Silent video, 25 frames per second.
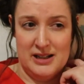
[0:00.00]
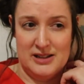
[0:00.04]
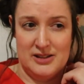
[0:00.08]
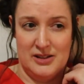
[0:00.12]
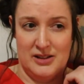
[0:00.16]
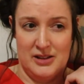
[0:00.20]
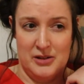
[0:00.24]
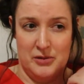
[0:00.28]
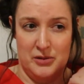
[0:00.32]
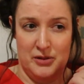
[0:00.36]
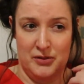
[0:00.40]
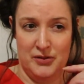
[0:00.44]
so
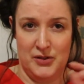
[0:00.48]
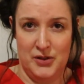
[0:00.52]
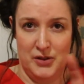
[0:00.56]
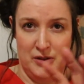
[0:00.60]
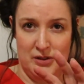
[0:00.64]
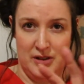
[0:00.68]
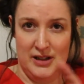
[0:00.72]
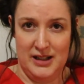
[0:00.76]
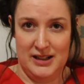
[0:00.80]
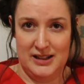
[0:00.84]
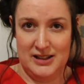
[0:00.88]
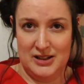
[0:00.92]
there were a few
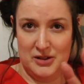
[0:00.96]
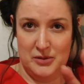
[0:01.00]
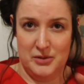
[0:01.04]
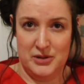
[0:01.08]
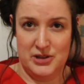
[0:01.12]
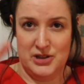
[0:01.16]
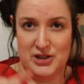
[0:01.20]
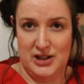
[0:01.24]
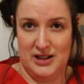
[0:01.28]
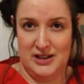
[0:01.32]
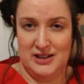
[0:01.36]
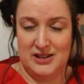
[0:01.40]
things that were
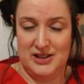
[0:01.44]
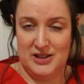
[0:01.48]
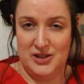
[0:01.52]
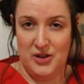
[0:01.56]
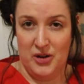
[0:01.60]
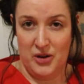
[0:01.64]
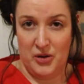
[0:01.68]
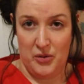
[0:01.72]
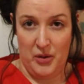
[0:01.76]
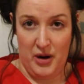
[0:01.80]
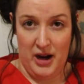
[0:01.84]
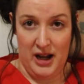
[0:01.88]
just
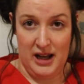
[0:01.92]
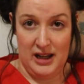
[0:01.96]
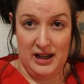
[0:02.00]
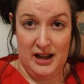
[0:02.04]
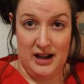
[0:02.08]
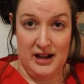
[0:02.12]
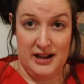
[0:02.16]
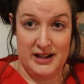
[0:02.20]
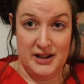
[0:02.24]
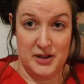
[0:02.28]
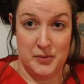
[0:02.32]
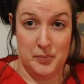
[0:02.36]
not quite
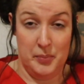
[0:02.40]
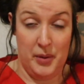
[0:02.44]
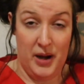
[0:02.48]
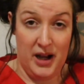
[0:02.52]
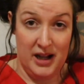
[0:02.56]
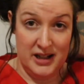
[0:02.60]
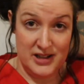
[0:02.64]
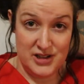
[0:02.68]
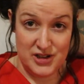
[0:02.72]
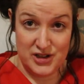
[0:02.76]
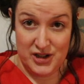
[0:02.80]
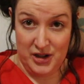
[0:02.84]
aligned.
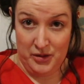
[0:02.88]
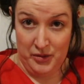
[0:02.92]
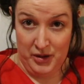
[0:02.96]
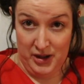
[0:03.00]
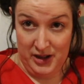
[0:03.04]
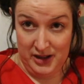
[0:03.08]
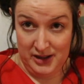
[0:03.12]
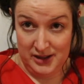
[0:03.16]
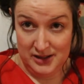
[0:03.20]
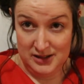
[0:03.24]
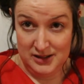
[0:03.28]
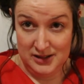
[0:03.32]
But do you know
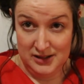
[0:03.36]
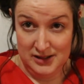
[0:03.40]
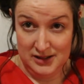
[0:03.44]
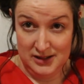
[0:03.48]
what?